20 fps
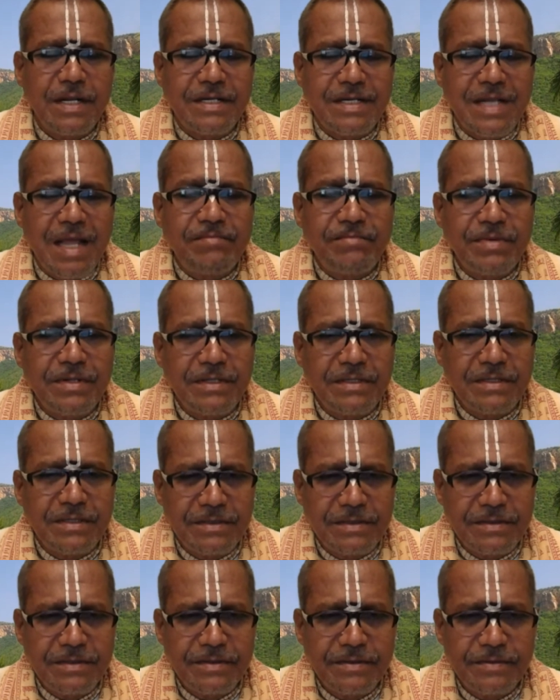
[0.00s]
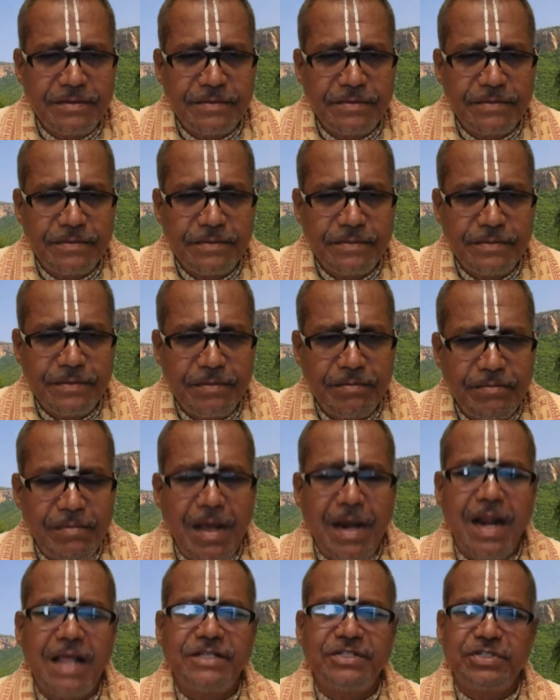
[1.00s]
temple,
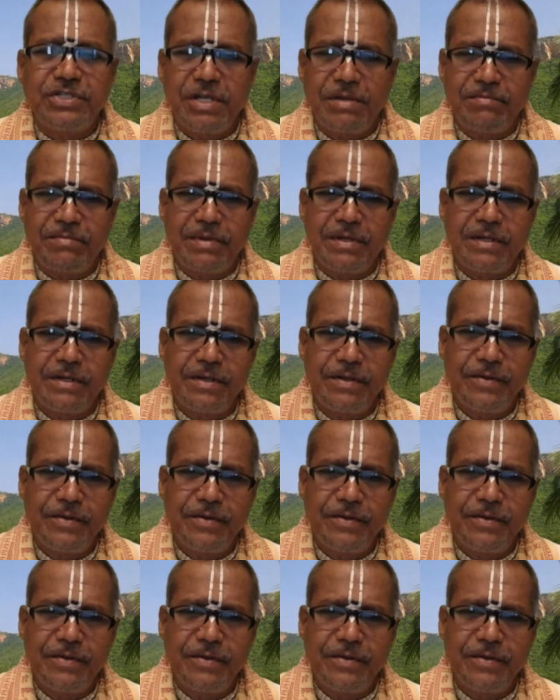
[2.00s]
Balaji temple.